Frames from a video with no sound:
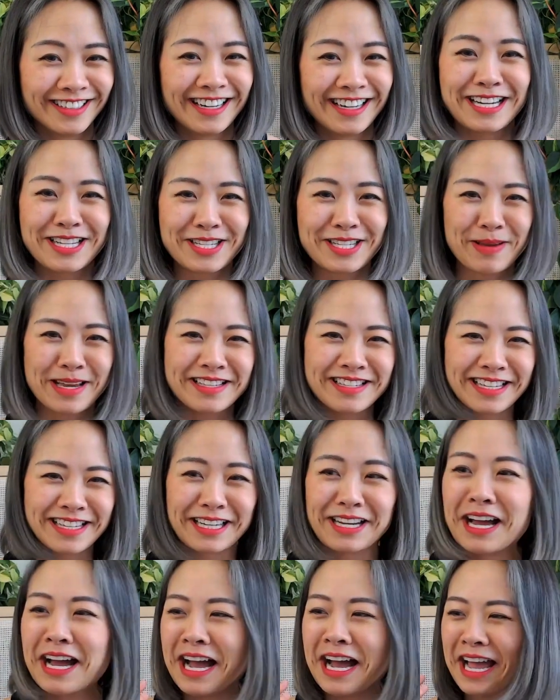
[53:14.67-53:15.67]
And it's
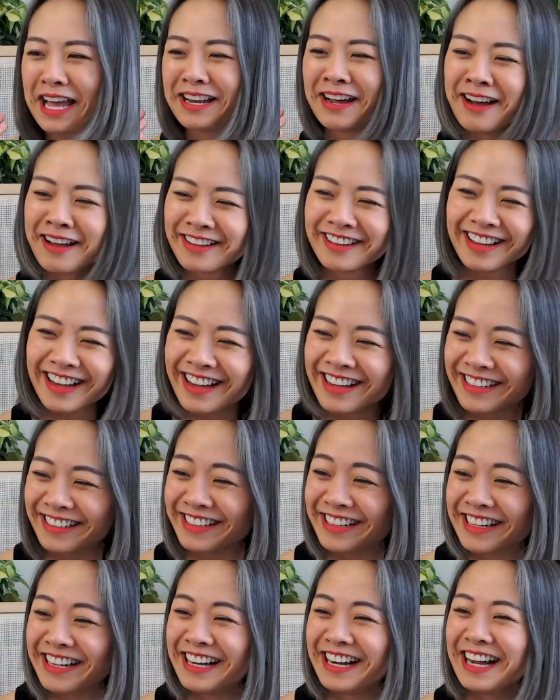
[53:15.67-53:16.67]
amazing. And I
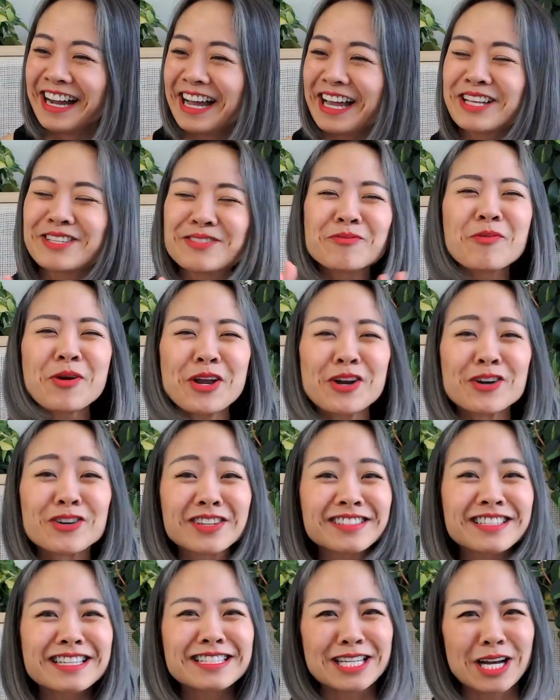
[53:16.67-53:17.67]
it's weird
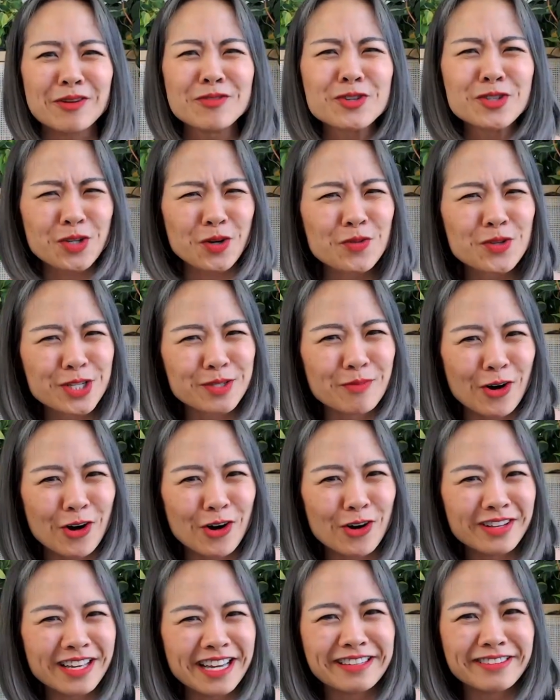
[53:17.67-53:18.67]
because it sounds so
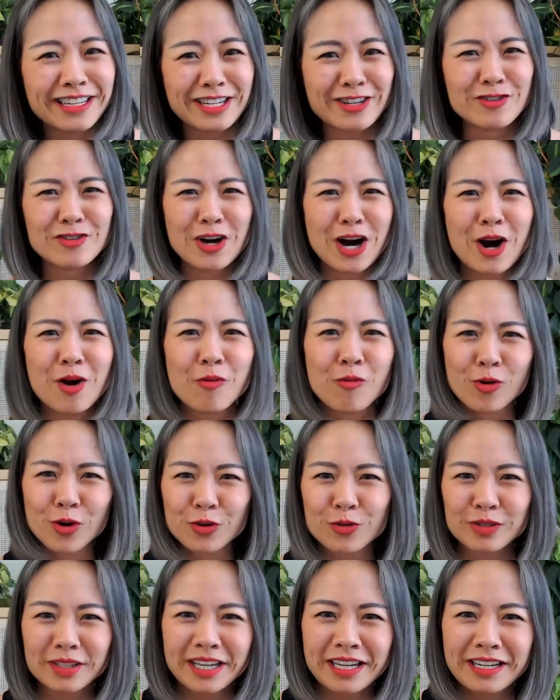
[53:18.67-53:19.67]
small and like not work
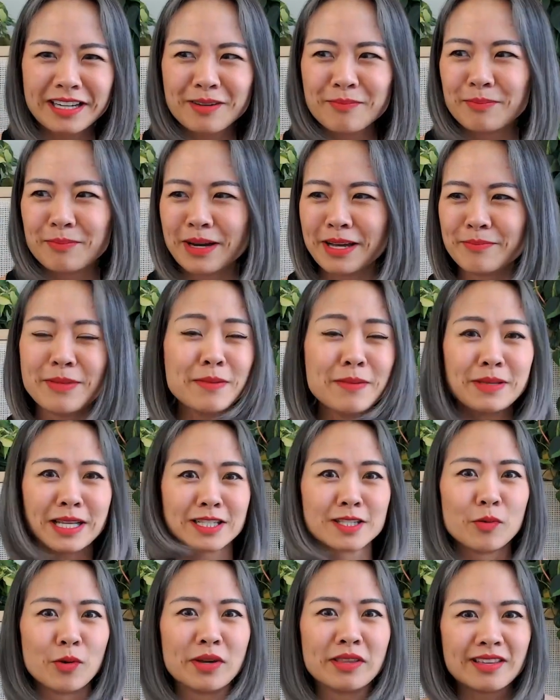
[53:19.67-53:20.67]
related, but maybe
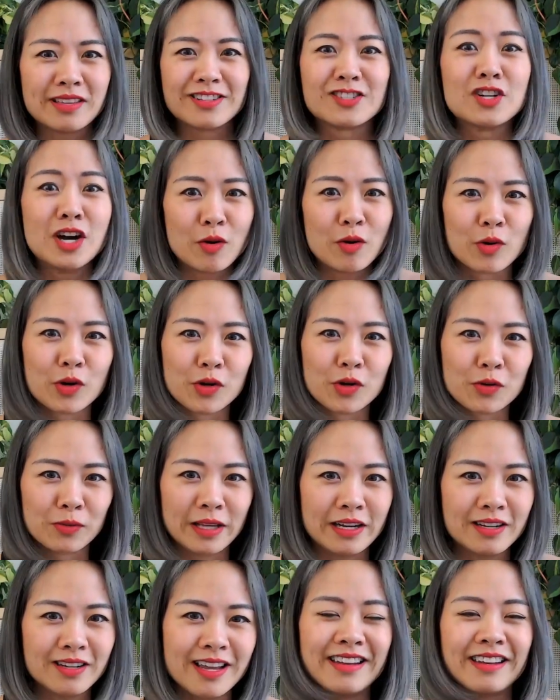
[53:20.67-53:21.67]
that's the point, that it's not work
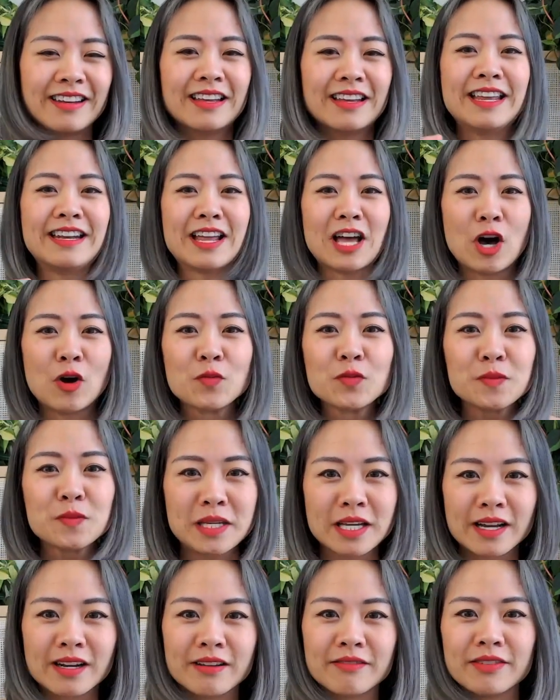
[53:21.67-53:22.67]
related, and it helps
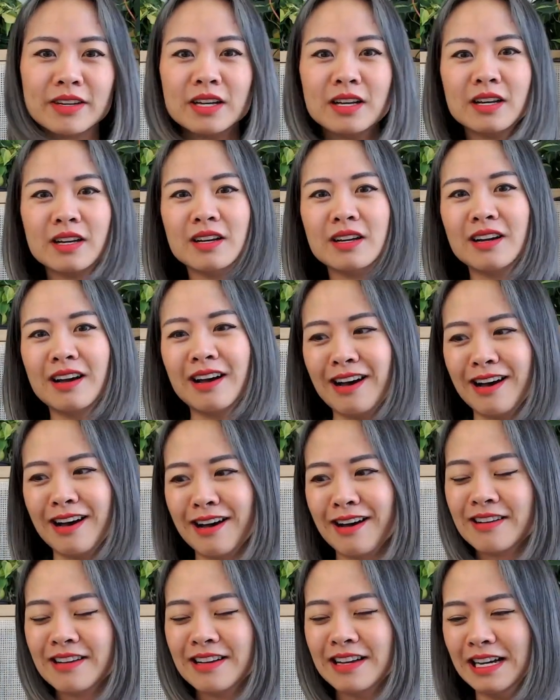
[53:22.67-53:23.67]
me kind of
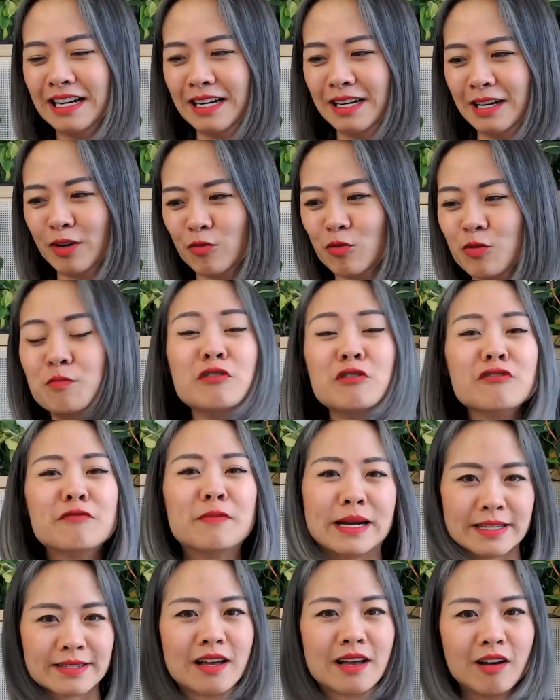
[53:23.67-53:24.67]
remove
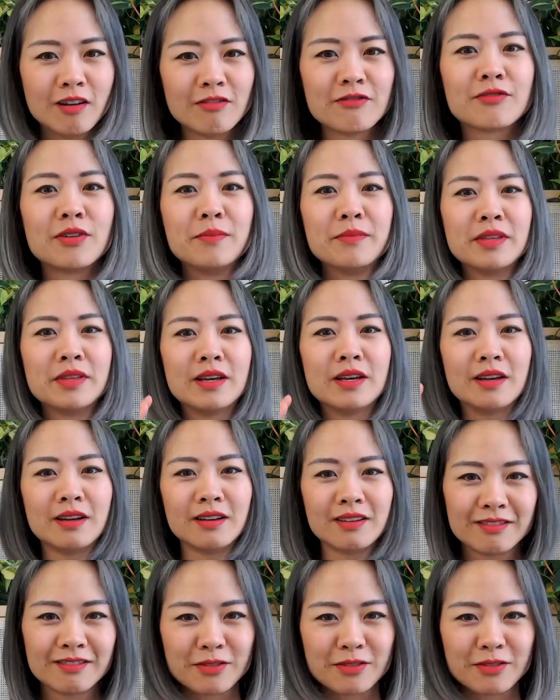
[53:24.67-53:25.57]
myself from the